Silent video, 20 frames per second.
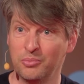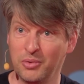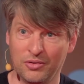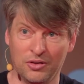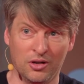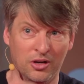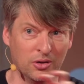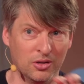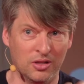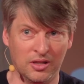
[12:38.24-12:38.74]

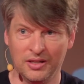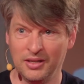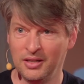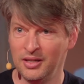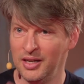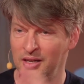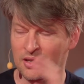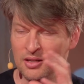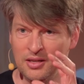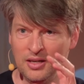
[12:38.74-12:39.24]
with the local
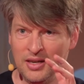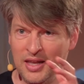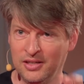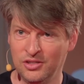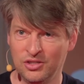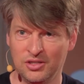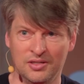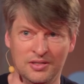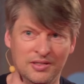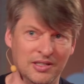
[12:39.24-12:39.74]

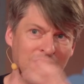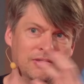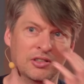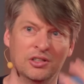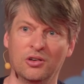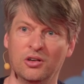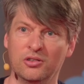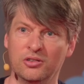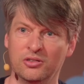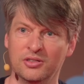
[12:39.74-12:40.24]
elections
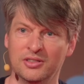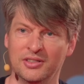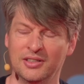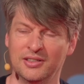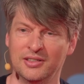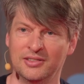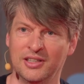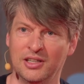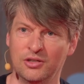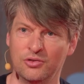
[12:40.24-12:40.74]
having gone on,
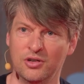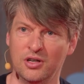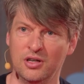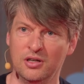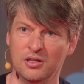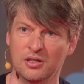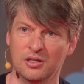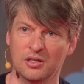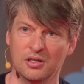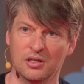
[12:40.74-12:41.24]

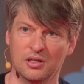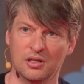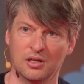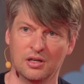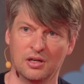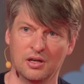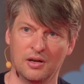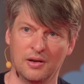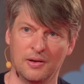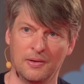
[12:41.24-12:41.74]
etc.
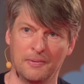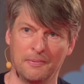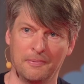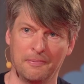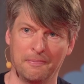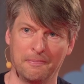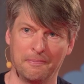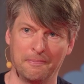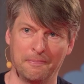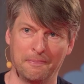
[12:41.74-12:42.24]

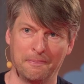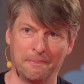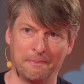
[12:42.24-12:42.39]
Yeah.